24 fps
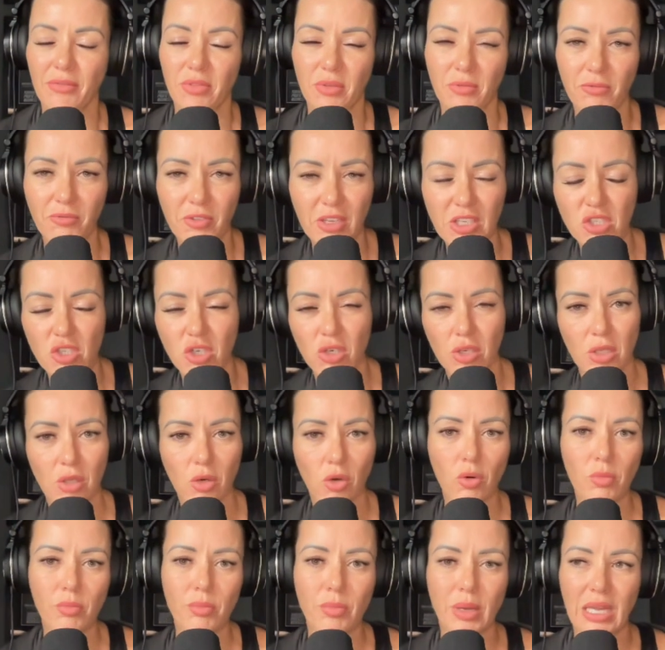them featured on the
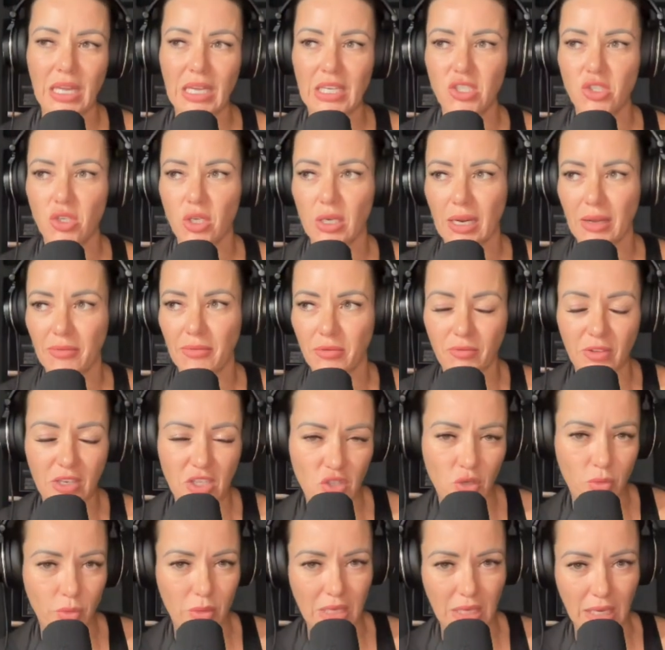homepage. You can have them
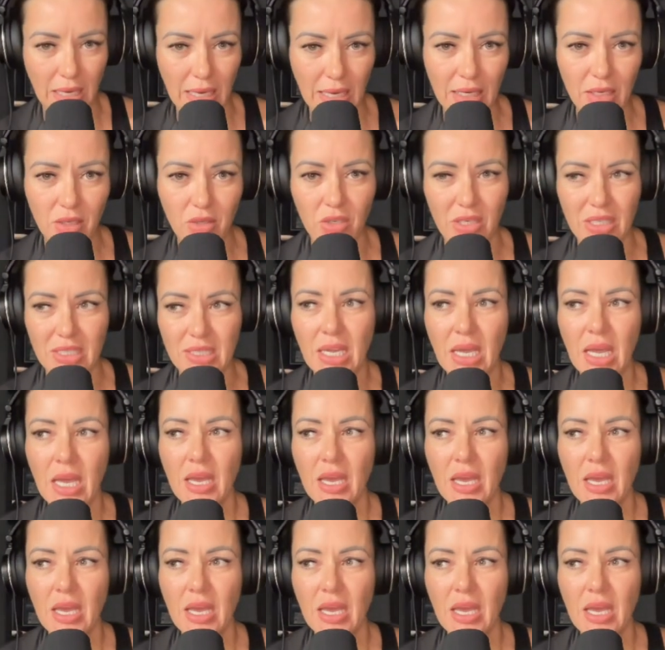featured within categories.